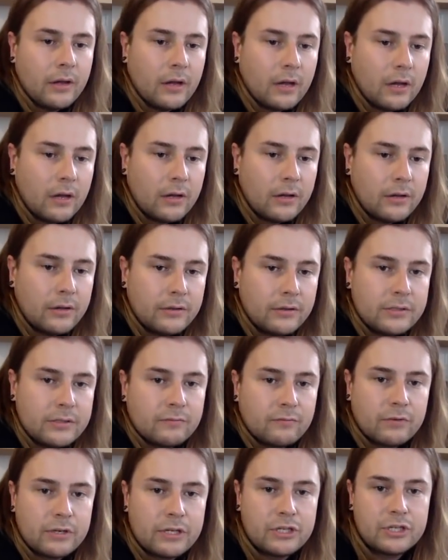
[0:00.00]
Oh, just
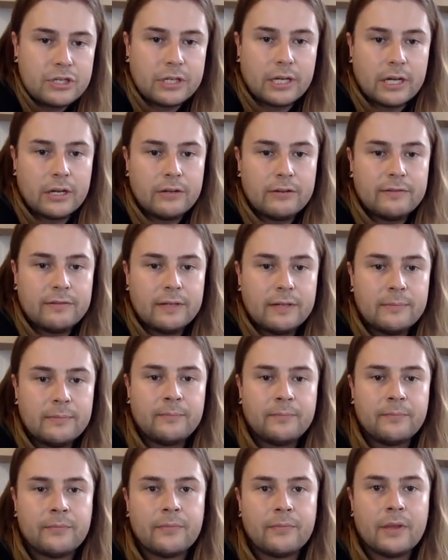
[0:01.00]
reaching over.
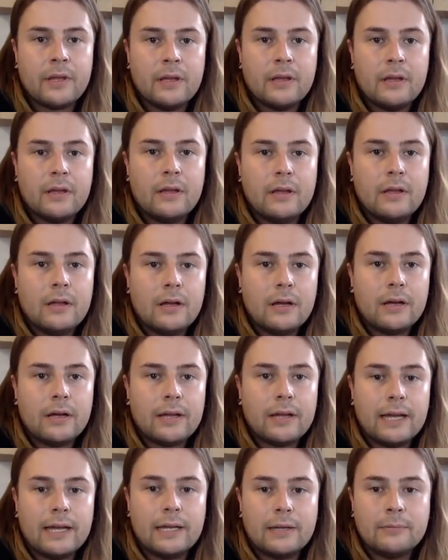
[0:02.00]

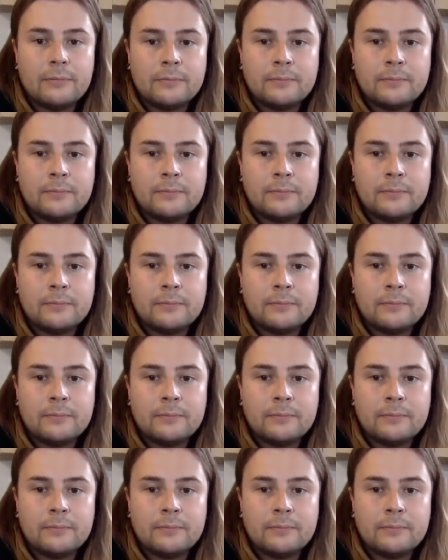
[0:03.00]
Okay.